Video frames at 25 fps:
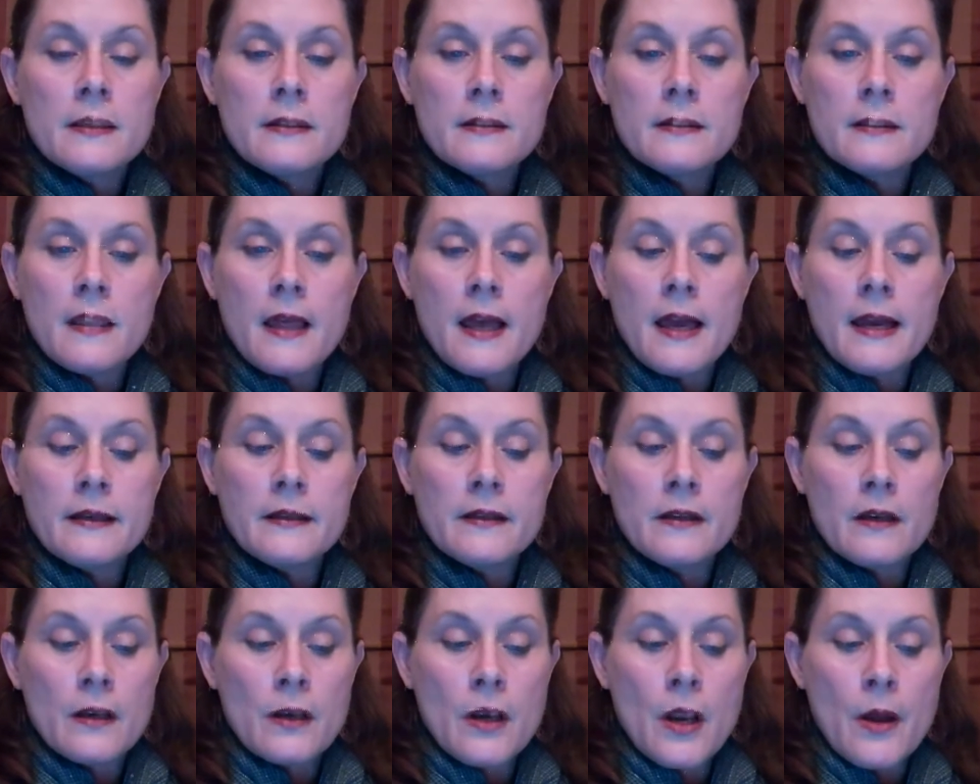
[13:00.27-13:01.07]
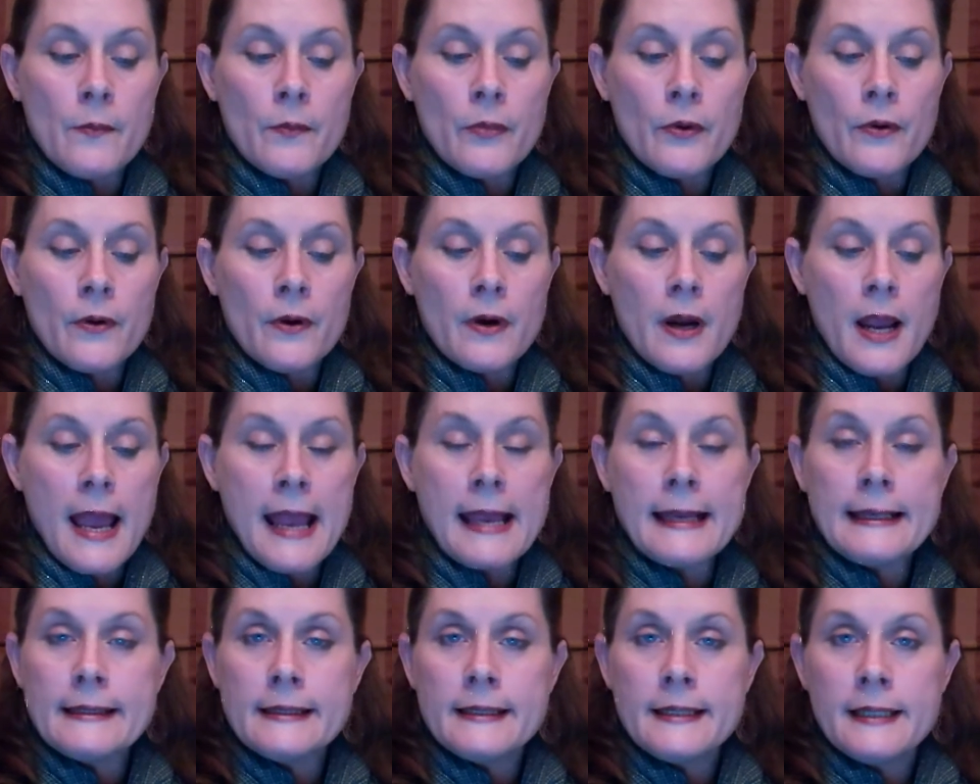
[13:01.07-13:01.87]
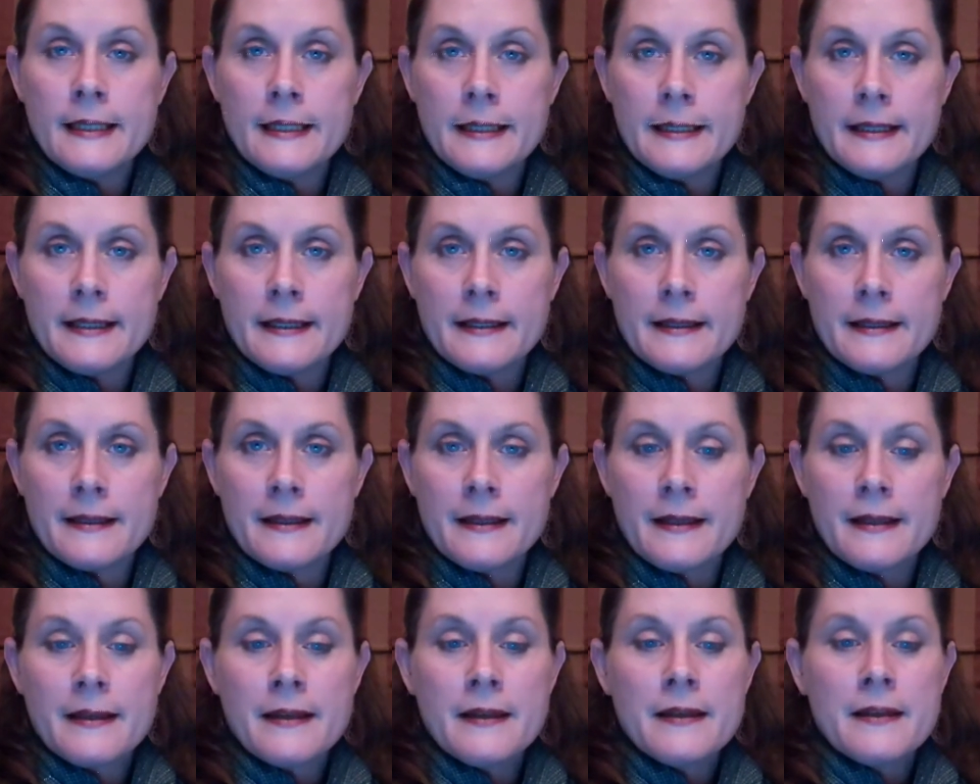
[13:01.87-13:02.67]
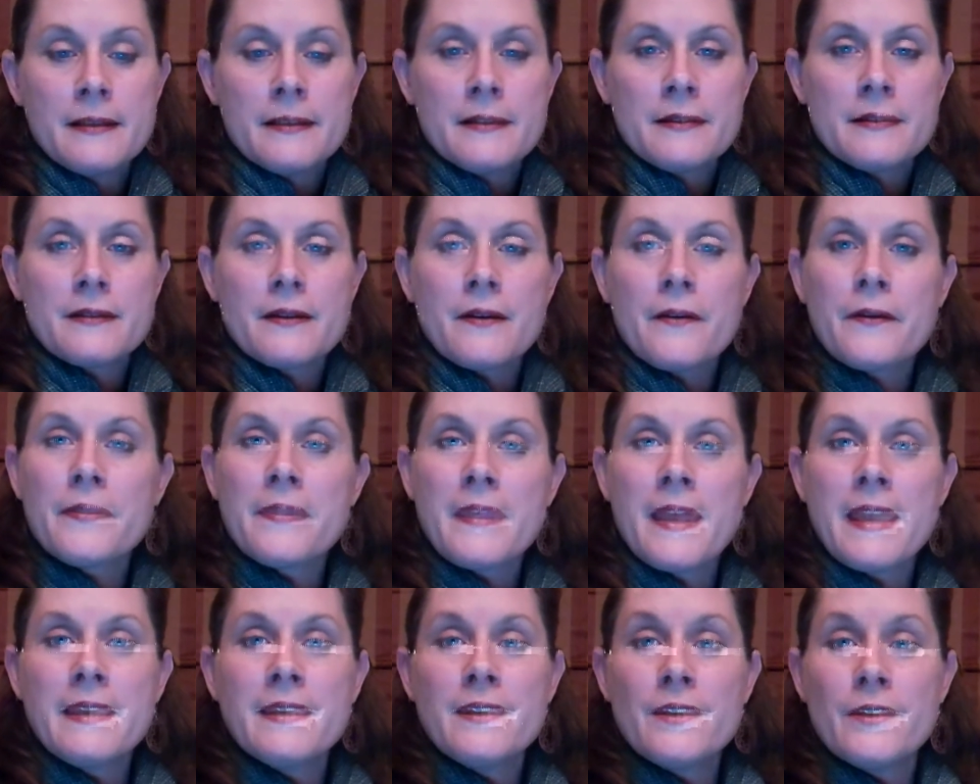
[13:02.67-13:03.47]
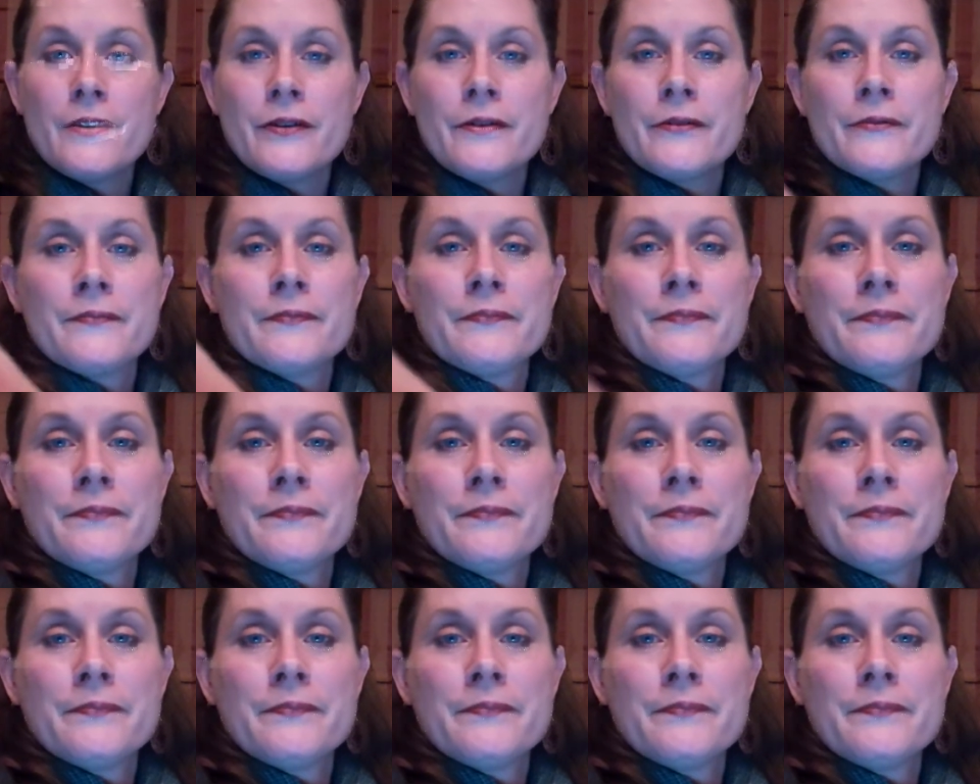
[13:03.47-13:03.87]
slide number 18. So thank you.